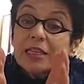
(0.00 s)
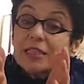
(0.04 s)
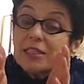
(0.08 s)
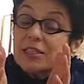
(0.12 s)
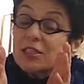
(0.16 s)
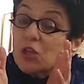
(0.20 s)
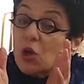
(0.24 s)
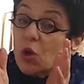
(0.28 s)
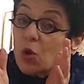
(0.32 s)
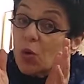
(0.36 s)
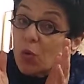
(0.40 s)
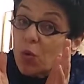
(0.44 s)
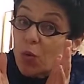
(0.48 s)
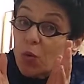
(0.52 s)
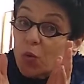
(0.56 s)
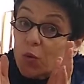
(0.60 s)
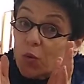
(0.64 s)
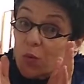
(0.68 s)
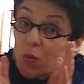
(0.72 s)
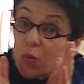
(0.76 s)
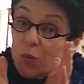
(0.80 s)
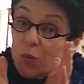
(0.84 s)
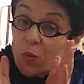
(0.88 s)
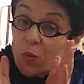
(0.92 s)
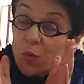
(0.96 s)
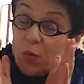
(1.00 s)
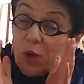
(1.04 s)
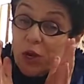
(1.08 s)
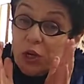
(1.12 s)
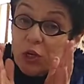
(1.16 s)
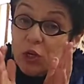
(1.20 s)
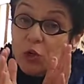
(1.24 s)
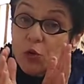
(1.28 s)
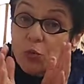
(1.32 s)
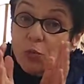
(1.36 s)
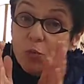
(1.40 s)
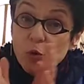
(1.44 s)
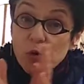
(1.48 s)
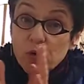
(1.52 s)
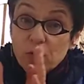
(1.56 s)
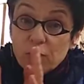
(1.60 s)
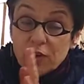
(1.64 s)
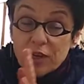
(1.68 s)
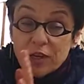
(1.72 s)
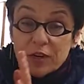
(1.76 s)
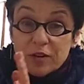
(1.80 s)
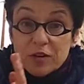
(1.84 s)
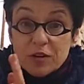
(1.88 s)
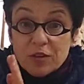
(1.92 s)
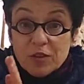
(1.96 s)
So when you
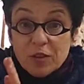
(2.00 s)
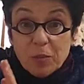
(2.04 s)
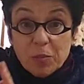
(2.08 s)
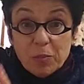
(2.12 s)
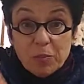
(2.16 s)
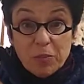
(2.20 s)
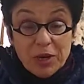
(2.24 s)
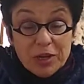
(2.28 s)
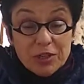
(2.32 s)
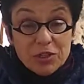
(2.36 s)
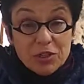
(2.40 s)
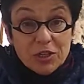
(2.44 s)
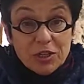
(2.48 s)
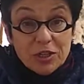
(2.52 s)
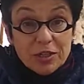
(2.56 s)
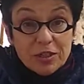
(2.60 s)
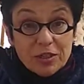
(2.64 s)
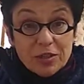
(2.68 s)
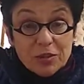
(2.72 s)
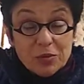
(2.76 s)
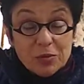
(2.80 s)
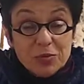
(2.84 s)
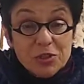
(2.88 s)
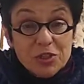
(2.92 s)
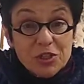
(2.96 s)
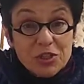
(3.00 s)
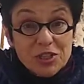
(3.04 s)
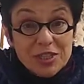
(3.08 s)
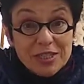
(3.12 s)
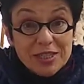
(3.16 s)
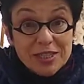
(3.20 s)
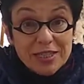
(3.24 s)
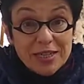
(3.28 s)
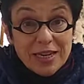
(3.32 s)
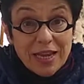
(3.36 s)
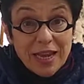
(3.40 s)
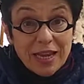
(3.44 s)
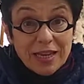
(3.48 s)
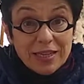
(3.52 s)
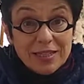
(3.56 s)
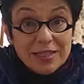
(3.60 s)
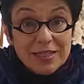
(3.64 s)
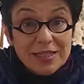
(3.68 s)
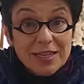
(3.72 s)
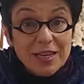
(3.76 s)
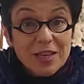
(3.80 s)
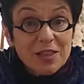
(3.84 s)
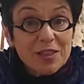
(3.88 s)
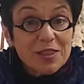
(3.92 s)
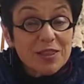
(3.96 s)
move into the budget, which is
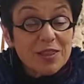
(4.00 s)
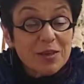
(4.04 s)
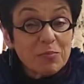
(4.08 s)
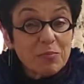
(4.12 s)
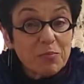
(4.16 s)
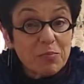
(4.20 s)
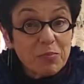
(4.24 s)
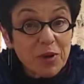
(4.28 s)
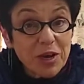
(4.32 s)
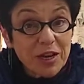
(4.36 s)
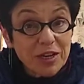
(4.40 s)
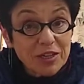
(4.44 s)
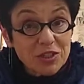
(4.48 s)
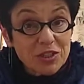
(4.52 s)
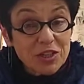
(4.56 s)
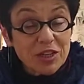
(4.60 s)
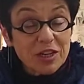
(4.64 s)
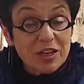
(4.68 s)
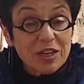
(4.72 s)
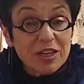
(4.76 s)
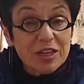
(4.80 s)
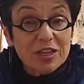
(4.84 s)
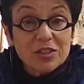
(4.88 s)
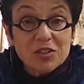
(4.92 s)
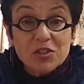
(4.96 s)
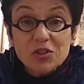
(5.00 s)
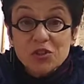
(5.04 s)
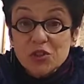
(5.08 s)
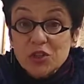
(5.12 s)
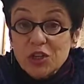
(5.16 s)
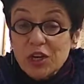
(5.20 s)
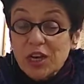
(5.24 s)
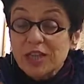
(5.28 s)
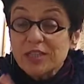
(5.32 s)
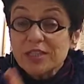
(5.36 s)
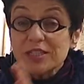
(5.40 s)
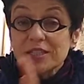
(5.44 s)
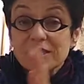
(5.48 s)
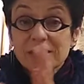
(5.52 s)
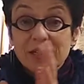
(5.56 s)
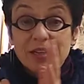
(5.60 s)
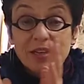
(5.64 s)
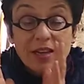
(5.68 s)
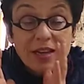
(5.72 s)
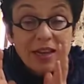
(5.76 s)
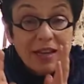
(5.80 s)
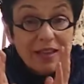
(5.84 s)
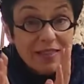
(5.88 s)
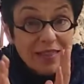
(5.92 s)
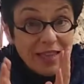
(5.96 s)
next, the budget is just
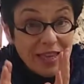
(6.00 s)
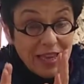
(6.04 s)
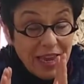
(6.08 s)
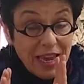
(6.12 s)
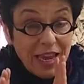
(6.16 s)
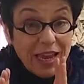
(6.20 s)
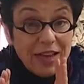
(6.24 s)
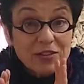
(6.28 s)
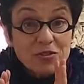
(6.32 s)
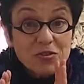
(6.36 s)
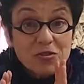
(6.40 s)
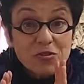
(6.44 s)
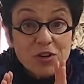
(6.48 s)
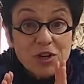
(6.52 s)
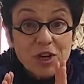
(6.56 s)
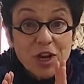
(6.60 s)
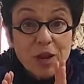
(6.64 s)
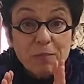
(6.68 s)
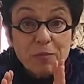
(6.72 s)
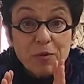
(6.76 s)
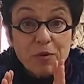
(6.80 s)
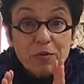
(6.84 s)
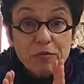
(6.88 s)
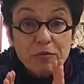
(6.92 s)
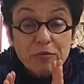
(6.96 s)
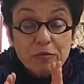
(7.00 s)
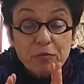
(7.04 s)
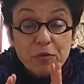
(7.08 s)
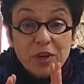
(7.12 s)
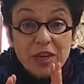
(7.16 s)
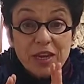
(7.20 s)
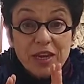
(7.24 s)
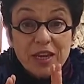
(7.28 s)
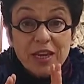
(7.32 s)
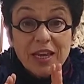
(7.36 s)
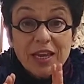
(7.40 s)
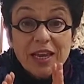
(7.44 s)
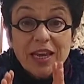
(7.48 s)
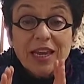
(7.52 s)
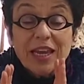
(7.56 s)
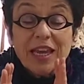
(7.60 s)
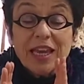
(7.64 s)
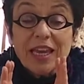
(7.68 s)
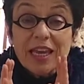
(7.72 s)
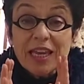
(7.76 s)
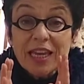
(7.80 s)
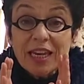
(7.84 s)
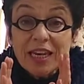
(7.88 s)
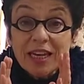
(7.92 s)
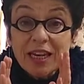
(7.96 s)
the answer to number three
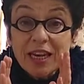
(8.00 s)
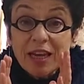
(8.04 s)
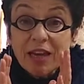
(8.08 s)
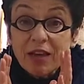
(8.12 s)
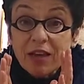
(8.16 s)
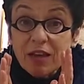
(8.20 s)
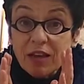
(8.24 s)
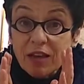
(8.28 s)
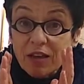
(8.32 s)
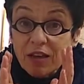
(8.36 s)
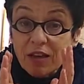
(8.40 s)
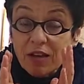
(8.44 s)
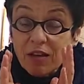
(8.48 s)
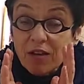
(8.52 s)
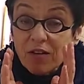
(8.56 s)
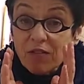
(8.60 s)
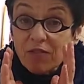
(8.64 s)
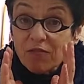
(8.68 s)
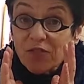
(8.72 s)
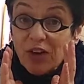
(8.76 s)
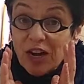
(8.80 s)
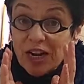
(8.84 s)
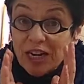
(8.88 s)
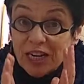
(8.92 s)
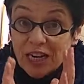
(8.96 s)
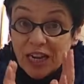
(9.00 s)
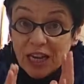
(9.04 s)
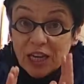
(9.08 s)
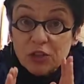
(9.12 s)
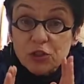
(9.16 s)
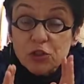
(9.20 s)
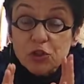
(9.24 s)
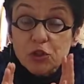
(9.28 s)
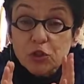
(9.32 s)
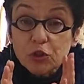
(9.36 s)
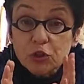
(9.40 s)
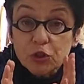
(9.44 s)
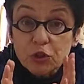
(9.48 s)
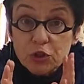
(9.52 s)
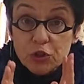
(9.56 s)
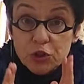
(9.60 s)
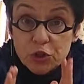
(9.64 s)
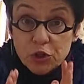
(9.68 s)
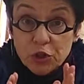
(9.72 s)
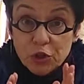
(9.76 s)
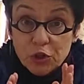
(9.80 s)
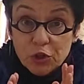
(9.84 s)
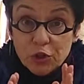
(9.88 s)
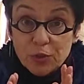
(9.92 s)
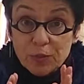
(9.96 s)
in financial
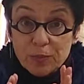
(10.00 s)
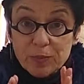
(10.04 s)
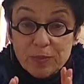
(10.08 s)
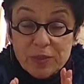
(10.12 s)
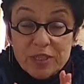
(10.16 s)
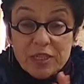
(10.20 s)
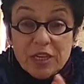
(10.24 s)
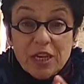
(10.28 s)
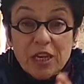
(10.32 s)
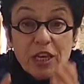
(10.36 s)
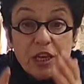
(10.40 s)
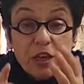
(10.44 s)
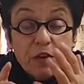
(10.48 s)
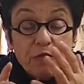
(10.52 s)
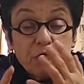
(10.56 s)
terms.